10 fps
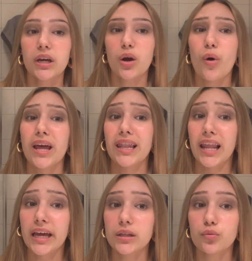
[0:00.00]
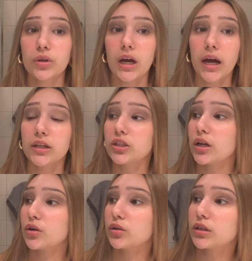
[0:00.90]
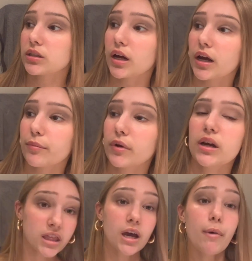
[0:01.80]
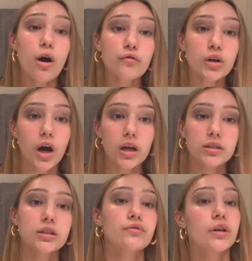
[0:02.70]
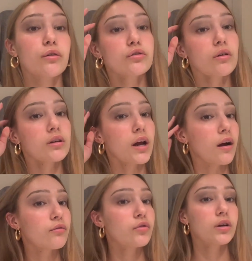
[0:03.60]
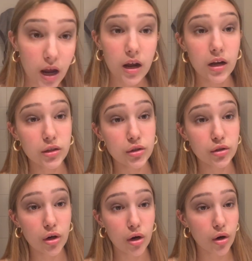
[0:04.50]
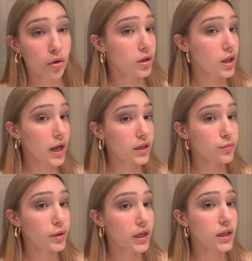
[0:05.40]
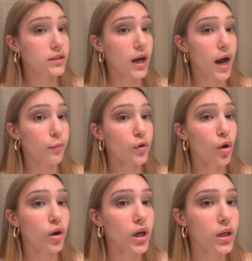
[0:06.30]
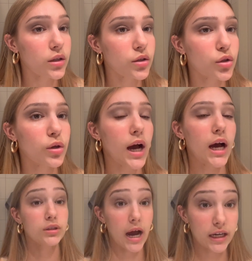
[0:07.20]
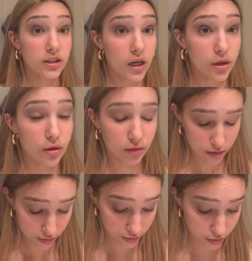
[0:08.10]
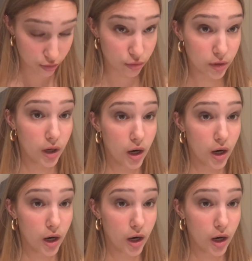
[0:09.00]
it quite light with the eyeshadow this time. The amount of cuts this video is going to have. So the next bit is that I'm going to add eyeshadow to